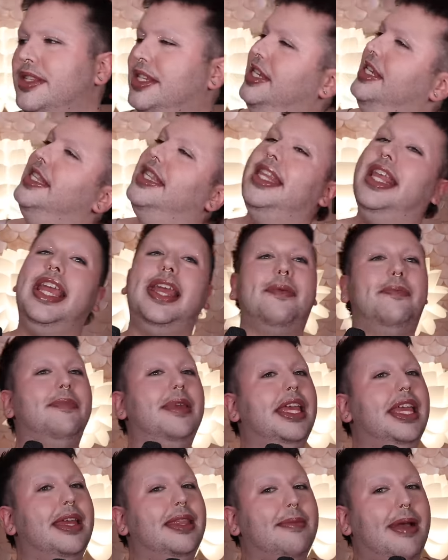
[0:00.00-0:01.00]
just like
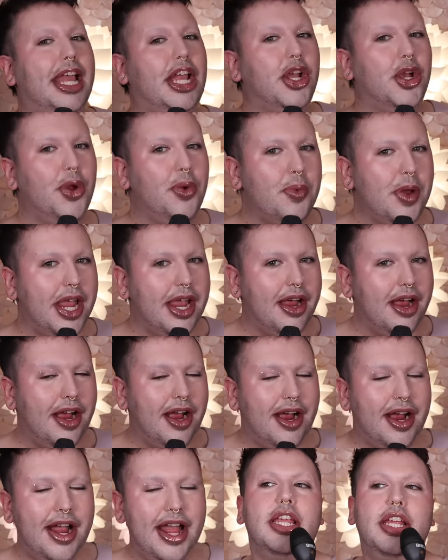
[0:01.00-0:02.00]
me and my
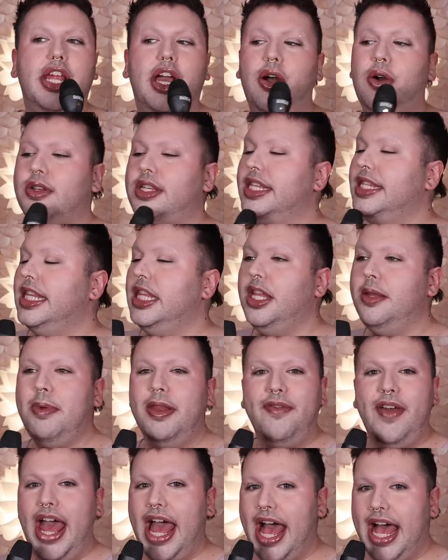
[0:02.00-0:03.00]
career, you know, just a little
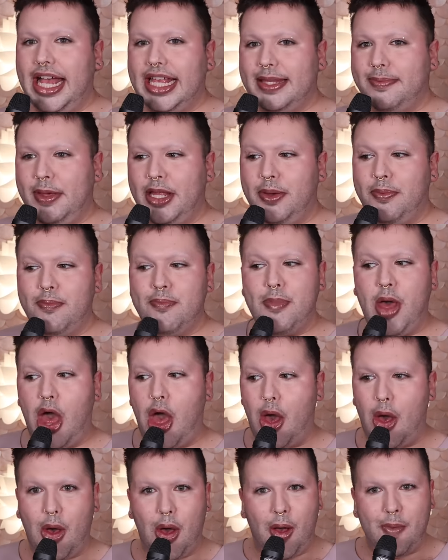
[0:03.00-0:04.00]
bit of a has been
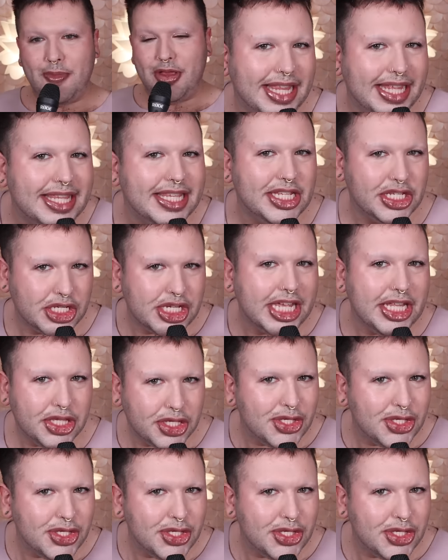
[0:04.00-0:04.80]
mom. Let's get